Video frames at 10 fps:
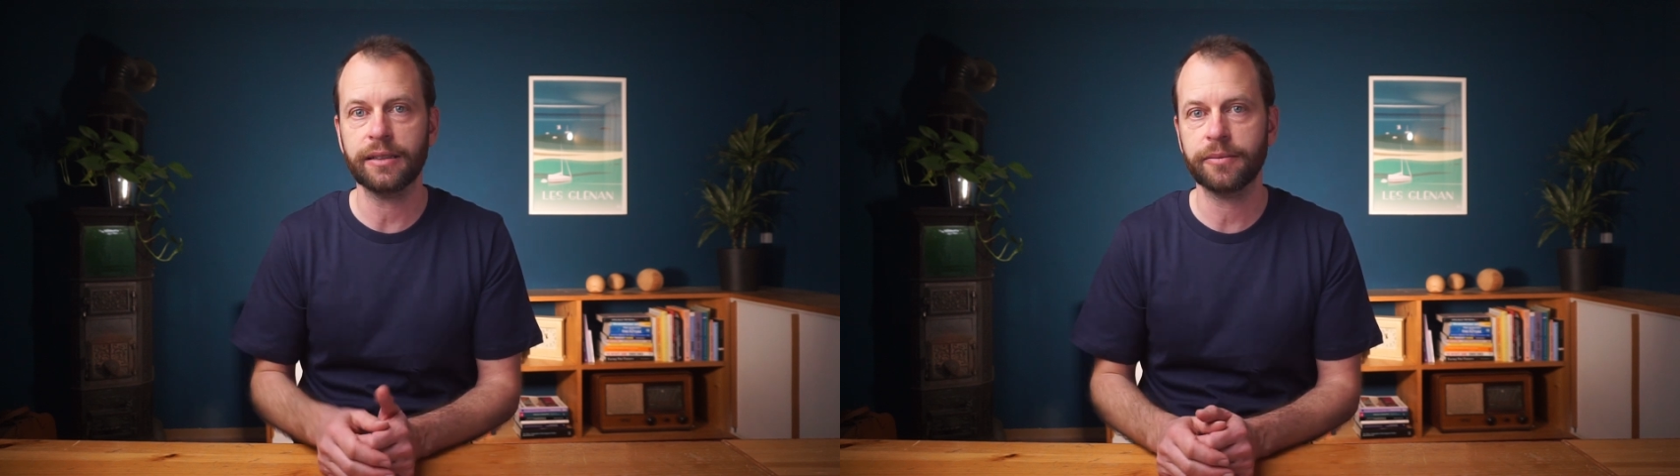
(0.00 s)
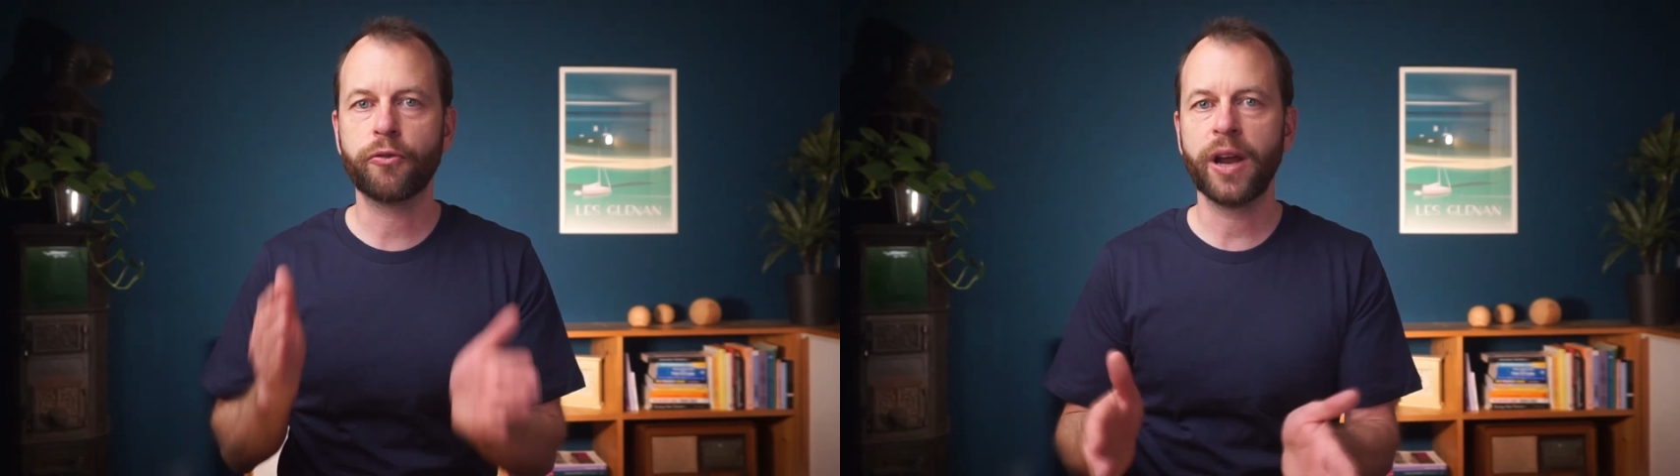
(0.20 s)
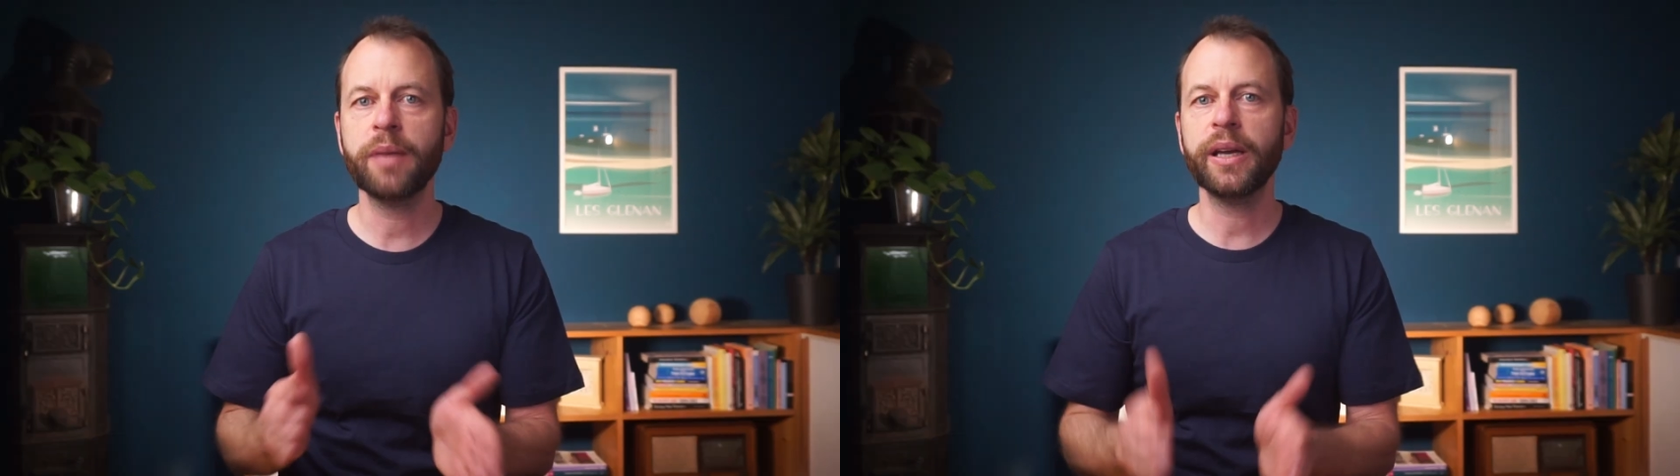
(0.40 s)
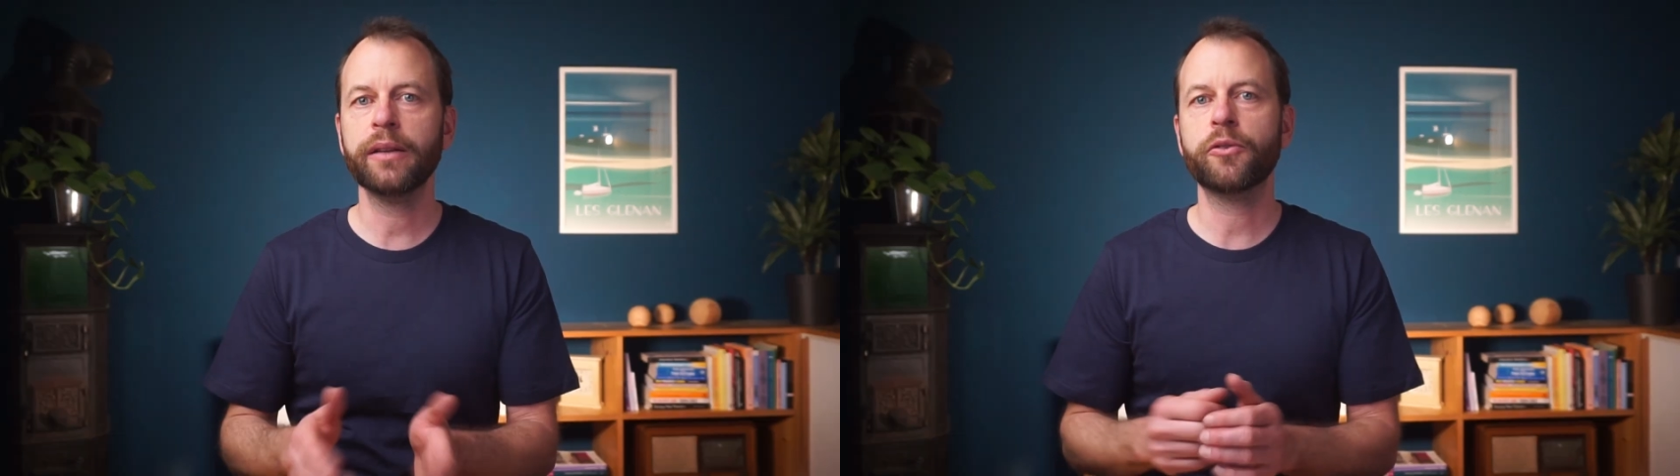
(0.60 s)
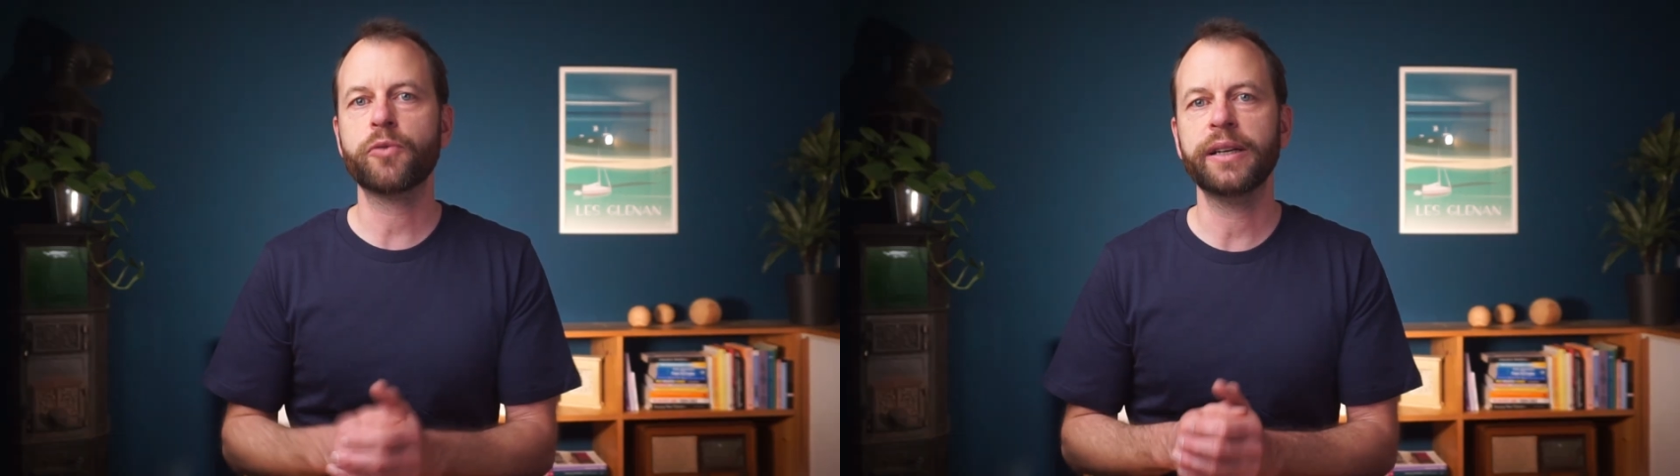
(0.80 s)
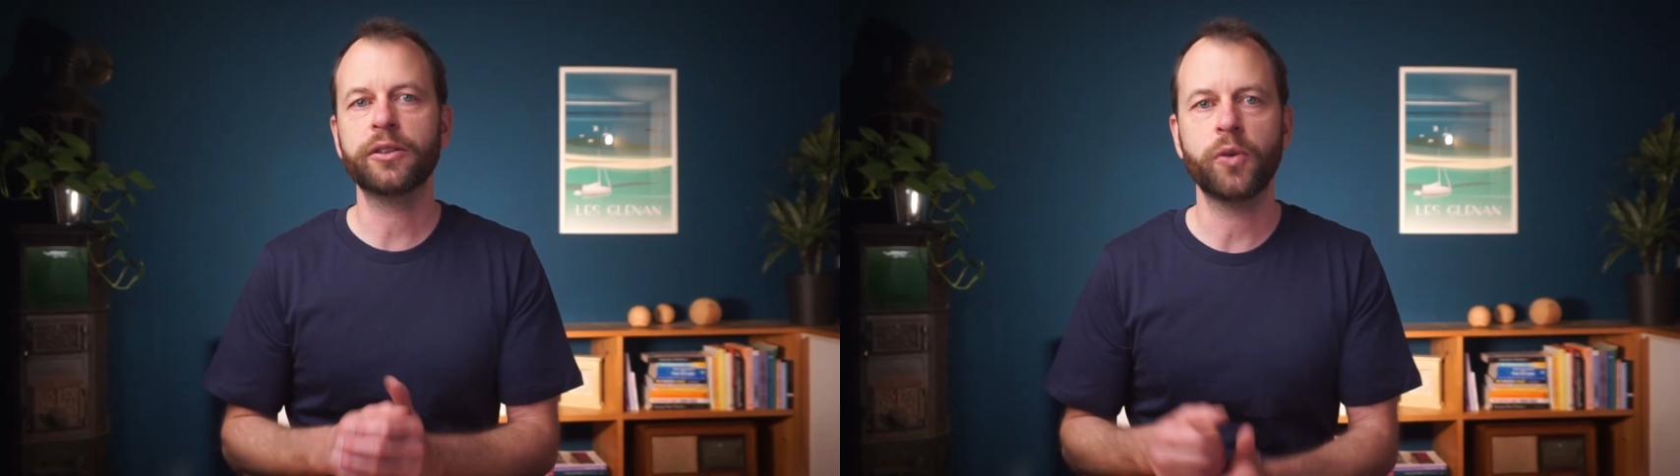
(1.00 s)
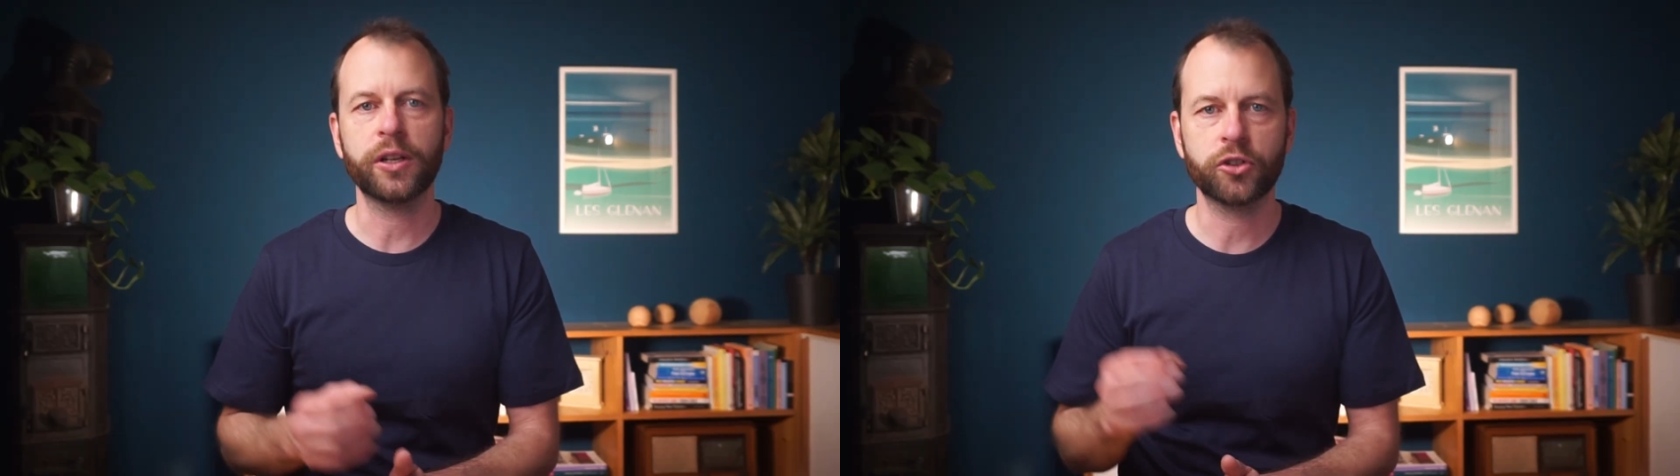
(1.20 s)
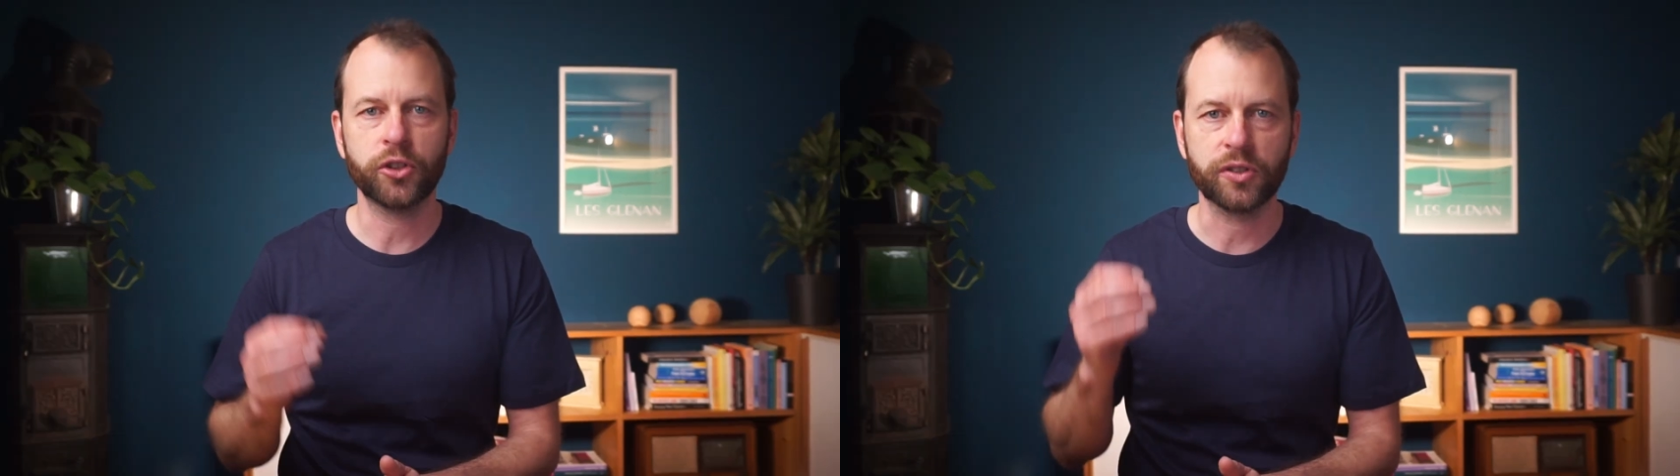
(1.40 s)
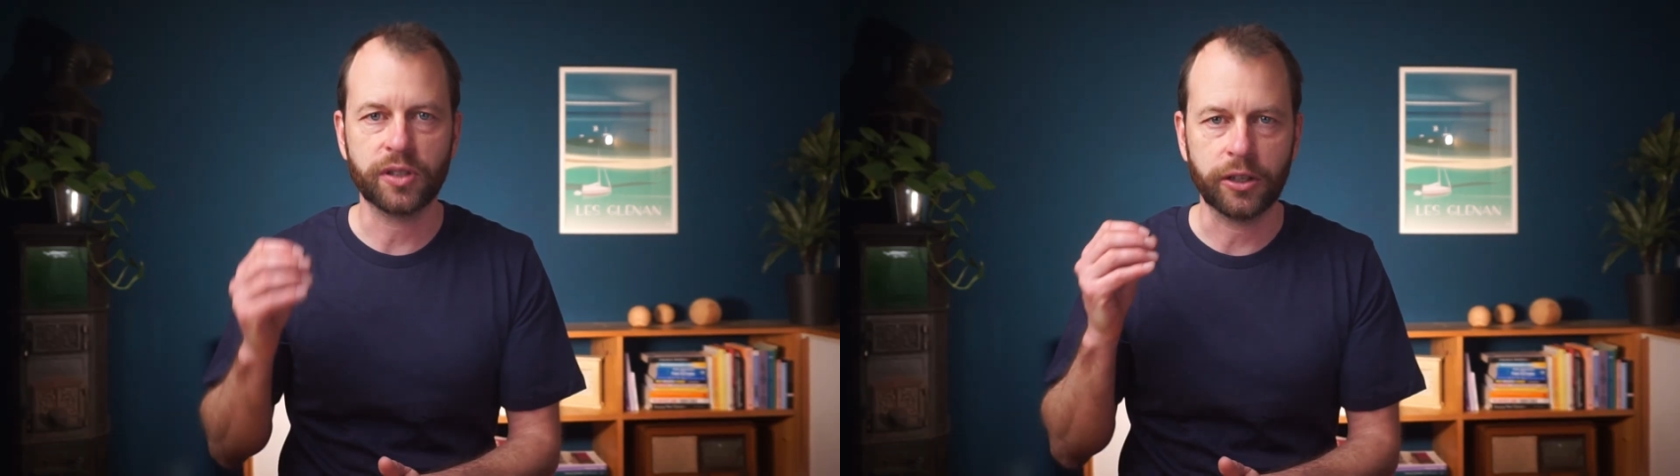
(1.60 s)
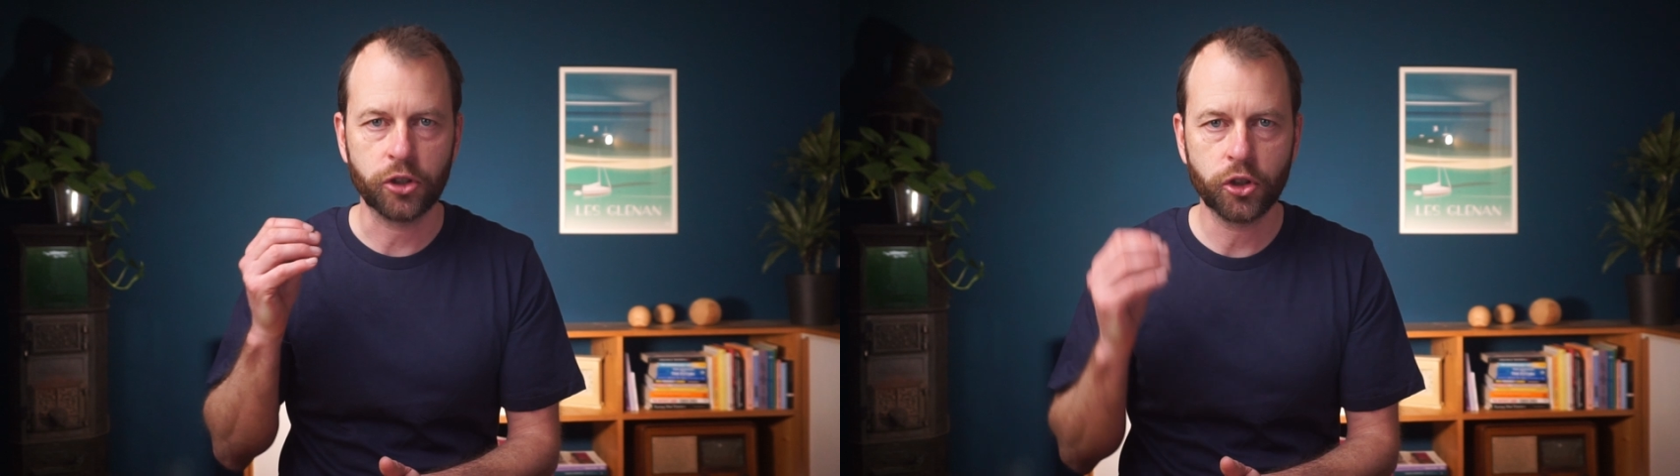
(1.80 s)
Framing the right questions
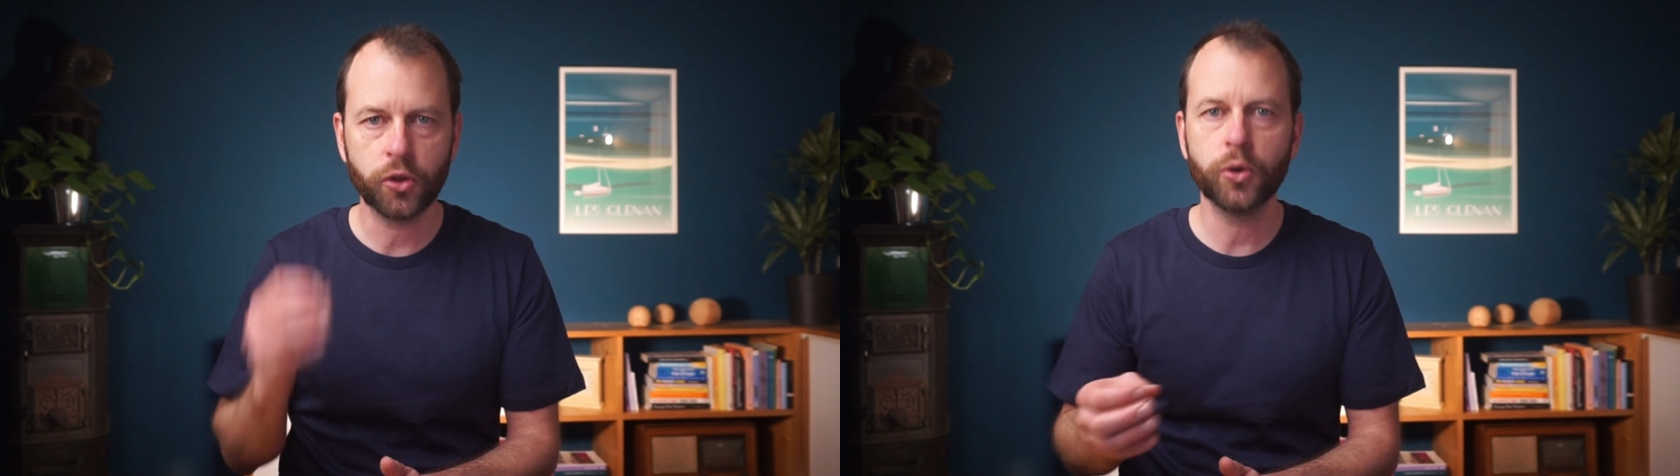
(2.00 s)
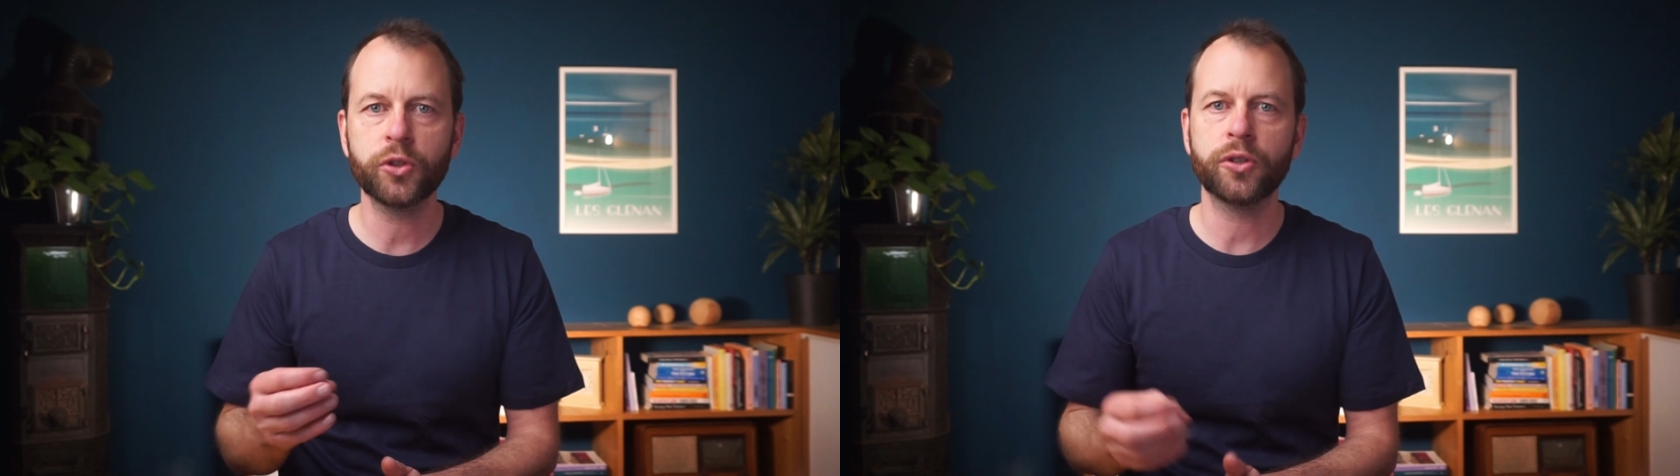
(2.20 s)
ensures